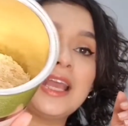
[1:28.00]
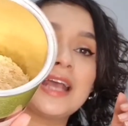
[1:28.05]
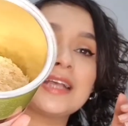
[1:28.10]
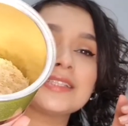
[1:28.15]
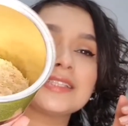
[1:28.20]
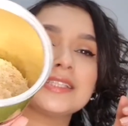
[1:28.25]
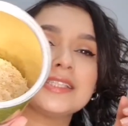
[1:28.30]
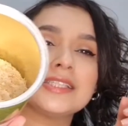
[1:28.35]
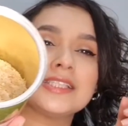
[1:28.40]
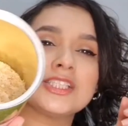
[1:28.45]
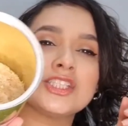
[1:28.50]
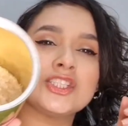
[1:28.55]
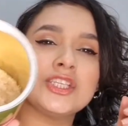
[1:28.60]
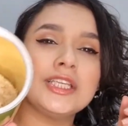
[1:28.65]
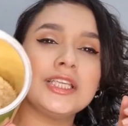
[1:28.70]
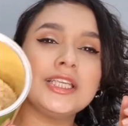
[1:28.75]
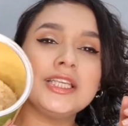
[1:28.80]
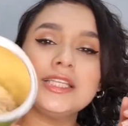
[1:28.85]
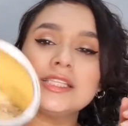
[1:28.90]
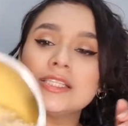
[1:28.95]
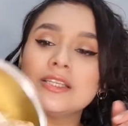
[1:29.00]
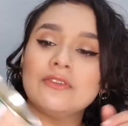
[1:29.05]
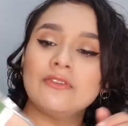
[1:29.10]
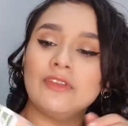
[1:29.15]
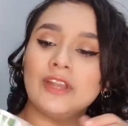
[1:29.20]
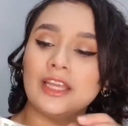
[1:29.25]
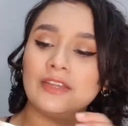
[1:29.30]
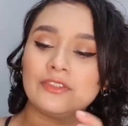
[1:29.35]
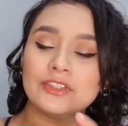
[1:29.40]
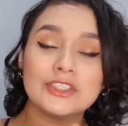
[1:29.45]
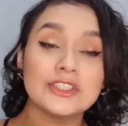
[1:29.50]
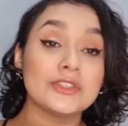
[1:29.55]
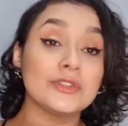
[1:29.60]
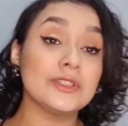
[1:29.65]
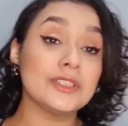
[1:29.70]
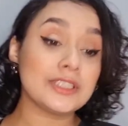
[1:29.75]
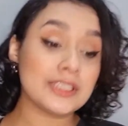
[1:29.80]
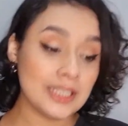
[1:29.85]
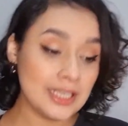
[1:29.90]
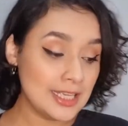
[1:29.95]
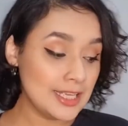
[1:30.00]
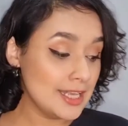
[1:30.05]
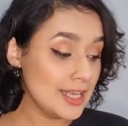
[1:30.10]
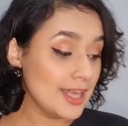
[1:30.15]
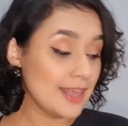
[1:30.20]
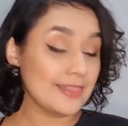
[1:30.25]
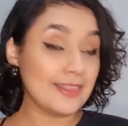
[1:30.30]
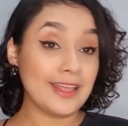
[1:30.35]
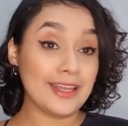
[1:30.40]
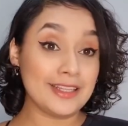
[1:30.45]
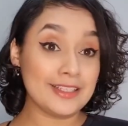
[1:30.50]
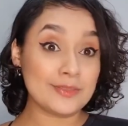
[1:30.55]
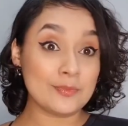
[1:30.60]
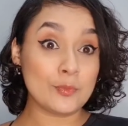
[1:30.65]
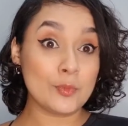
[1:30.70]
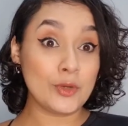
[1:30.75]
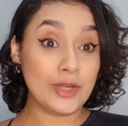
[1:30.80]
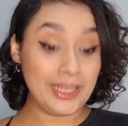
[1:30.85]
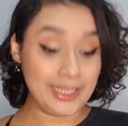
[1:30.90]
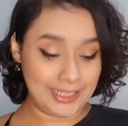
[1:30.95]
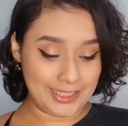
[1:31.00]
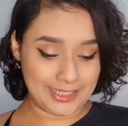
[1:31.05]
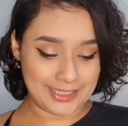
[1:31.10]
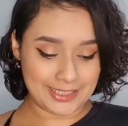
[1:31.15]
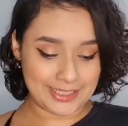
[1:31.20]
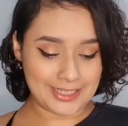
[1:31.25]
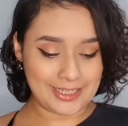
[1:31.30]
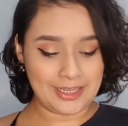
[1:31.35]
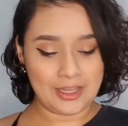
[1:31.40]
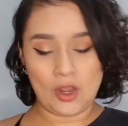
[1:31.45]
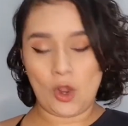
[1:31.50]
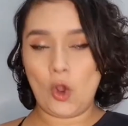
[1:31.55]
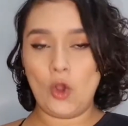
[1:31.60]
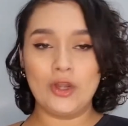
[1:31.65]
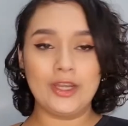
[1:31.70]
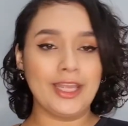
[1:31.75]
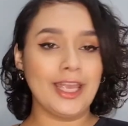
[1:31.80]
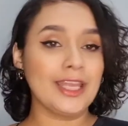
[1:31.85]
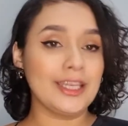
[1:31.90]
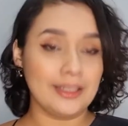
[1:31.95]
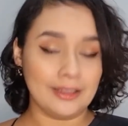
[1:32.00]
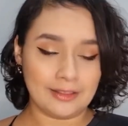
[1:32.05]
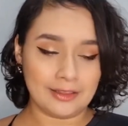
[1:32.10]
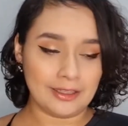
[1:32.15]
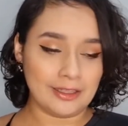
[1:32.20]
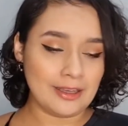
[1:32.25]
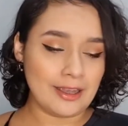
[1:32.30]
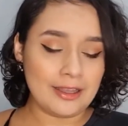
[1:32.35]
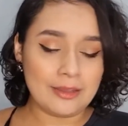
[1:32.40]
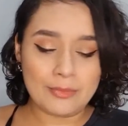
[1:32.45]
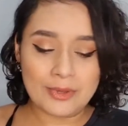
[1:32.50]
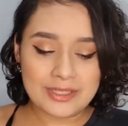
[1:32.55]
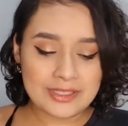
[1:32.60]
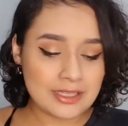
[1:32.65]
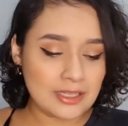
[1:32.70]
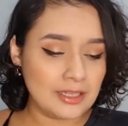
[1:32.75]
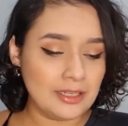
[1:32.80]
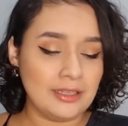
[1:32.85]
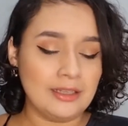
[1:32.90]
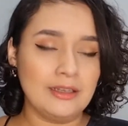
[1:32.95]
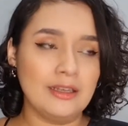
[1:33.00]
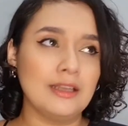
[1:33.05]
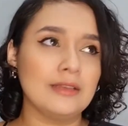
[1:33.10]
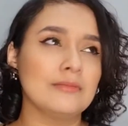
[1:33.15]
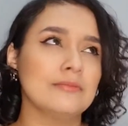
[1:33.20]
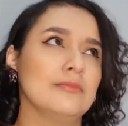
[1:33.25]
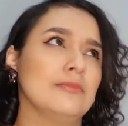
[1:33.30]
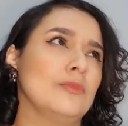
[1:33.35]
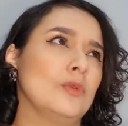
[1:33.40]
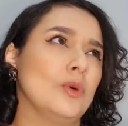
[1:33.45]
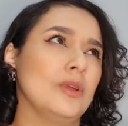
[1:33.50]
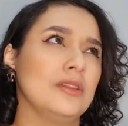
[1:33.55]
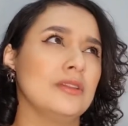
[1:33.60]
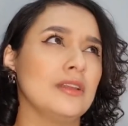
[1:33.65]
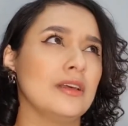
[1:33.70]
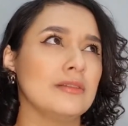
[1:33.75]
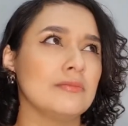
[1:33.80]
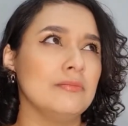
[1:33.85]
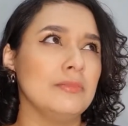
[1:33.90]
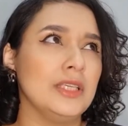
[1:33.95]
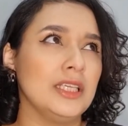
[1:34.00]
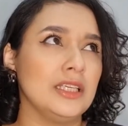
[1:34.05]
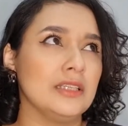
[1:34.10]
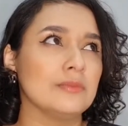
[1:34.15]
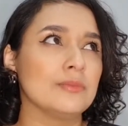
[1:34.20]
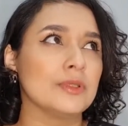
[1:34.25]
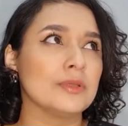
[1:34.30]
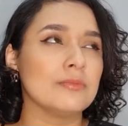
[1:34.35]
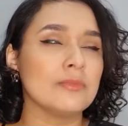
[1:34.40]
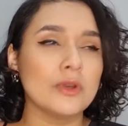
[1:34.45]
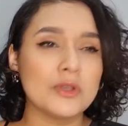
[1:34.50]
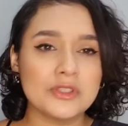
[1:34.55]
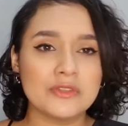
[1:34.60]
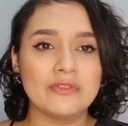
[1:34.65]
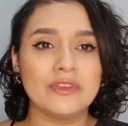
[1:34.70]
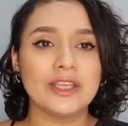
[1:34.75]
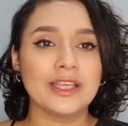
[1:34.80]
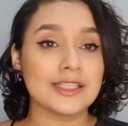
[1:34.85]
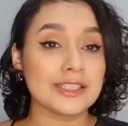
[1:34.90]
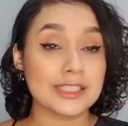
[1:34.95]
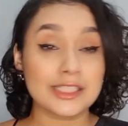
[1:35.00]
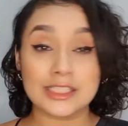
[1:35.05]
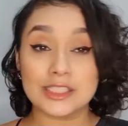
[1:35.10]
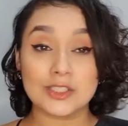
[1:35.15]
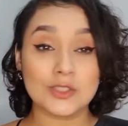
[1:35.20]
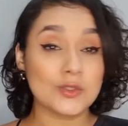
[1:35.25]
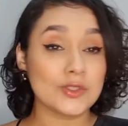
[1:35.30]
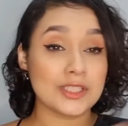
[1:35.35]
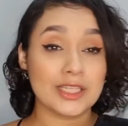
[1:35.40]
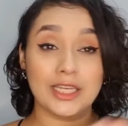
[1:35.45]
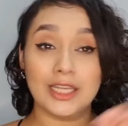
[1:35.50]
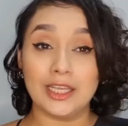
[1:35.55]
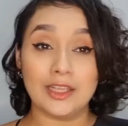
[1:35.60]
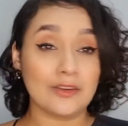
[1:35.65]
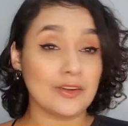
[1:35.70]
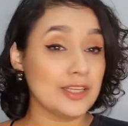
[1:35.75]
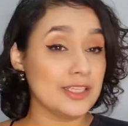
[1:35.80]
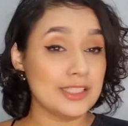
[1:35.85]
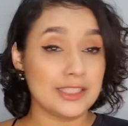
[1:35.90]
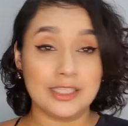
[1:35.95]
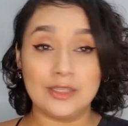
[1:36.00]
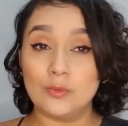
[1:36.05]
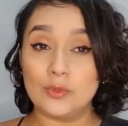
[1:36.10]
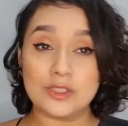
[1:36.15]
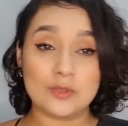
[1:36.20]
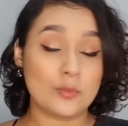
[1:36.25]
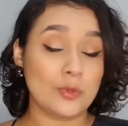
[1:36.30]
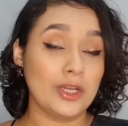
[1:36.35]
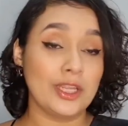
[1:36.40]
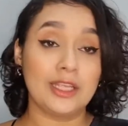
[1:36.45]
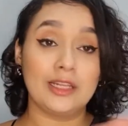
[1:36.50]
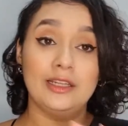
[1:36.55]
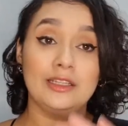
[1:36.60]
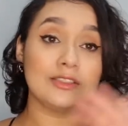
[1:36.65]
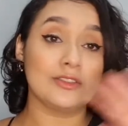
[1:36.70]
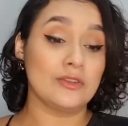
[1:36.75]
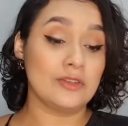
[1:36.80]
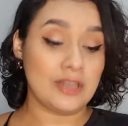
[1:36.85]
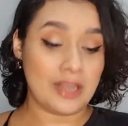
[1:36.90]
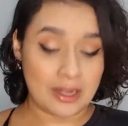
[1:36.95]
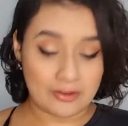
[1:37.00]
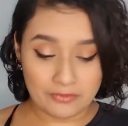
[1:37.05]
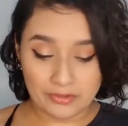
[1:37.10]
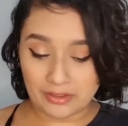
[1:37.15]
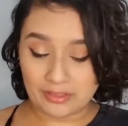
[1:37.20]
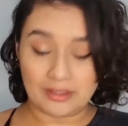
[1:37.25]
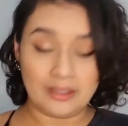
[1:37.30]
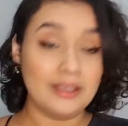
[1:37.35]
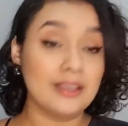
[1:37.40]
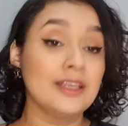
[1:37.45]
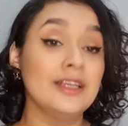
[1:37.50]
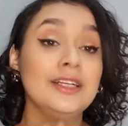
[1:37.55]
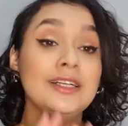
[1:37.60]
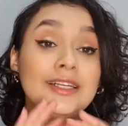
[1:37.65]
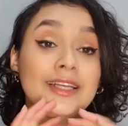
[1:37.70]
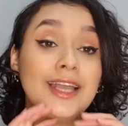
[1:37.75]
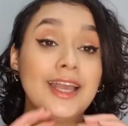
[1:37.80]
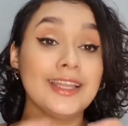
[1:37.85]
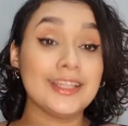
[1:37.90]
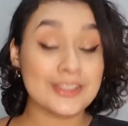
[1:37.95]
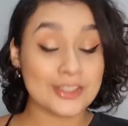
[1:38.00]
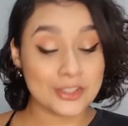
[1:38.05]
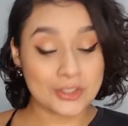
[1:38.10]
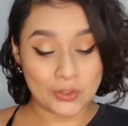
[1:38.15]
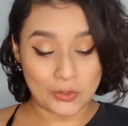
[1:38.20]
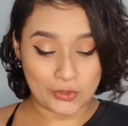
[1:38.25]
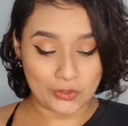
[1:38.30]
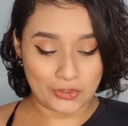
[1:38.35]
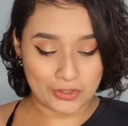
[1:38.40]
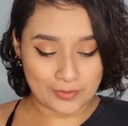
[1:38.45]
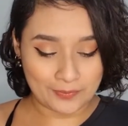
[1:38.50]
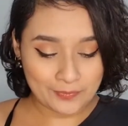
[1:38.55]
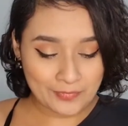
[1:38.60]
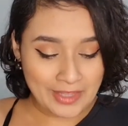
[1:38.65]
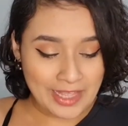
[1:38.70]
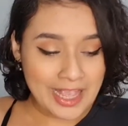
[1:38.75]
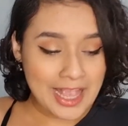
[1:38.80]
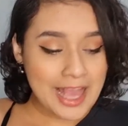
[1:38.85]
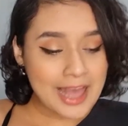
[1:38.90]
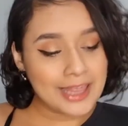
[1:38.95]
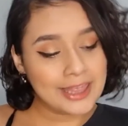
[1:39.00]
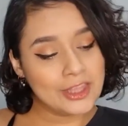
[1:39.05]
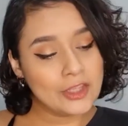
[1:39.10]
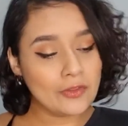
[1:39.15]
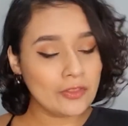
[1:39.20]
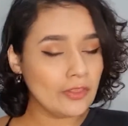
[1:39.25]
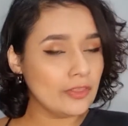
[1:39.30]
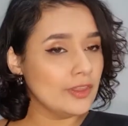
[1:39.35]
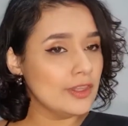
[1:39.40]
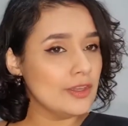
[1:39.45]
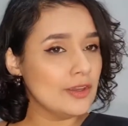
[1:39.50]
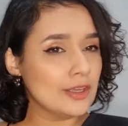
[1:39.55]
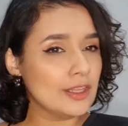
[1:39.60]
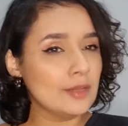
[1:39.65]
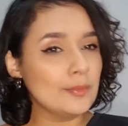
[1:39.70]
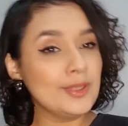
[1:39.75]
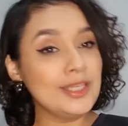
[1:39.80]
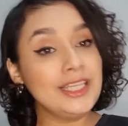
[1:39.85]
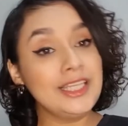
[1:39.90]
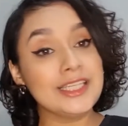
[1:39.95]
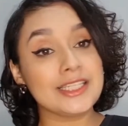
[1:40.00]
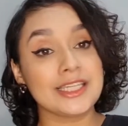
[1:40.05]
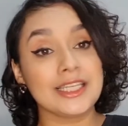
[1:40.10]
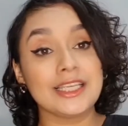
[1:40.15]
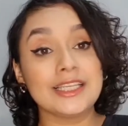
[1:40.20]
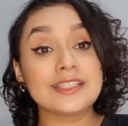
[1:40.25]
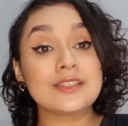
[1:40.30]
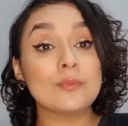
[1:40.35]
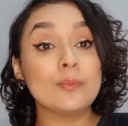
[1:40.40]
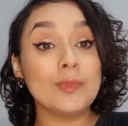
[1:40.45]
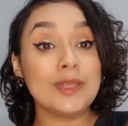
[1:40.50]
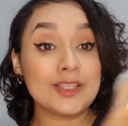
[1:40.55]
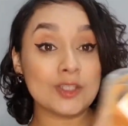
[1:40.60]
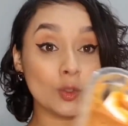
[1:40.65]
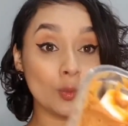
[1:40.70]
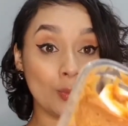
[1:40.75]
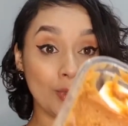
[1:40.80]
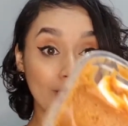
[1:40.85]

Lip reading: has this cheesy flavor to it that is brilliant on anything. I basically, like, well, not me, but most vegans just use it like crazy. We sprinkle it on everything and it's so good. The other thing you're gonna be needing is miso